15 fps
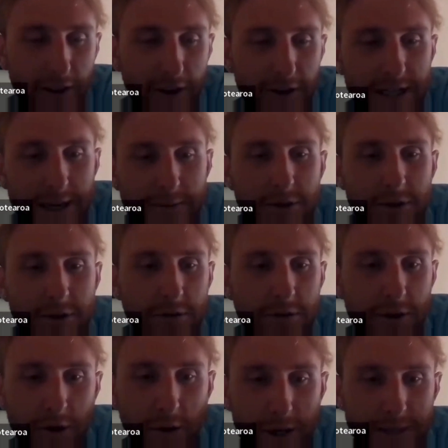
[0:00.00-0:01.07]
then for those able to,
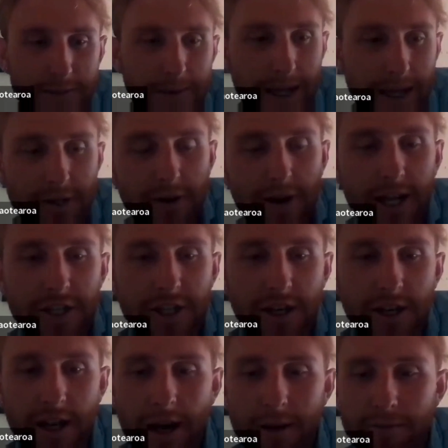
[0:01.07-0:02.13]
you can always make a
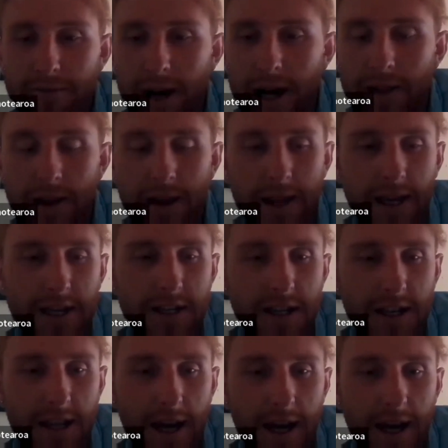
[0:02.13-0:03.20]
donation via the link
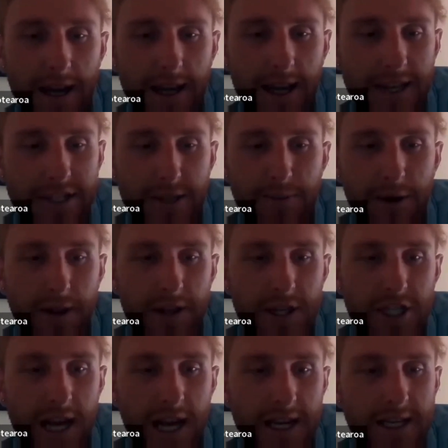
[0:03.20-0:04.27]
Kate just put in the
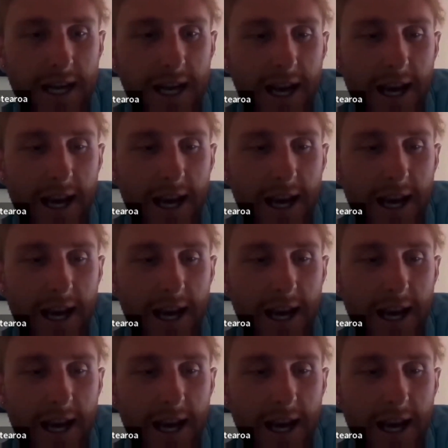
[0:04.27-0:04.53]
chat.